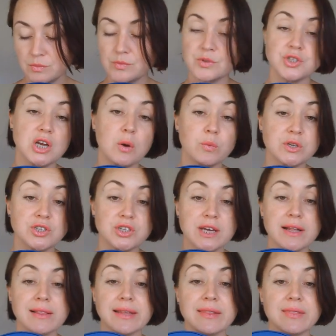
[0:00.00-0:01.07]
shower
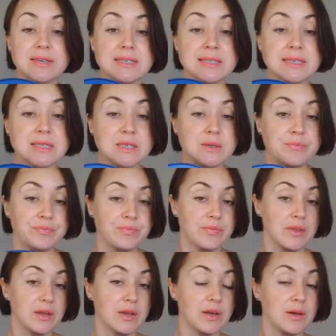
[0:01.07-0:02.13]
gel, and this is
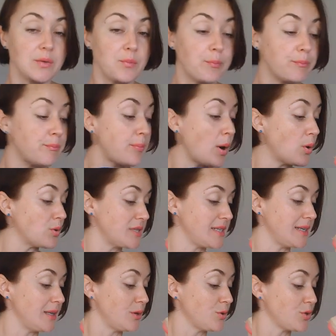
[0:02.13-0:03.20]
body
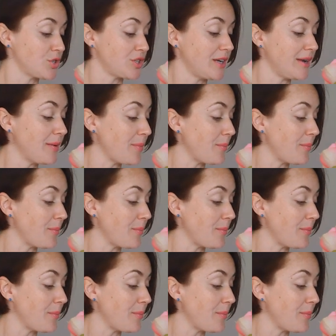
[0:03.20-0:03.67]
lotion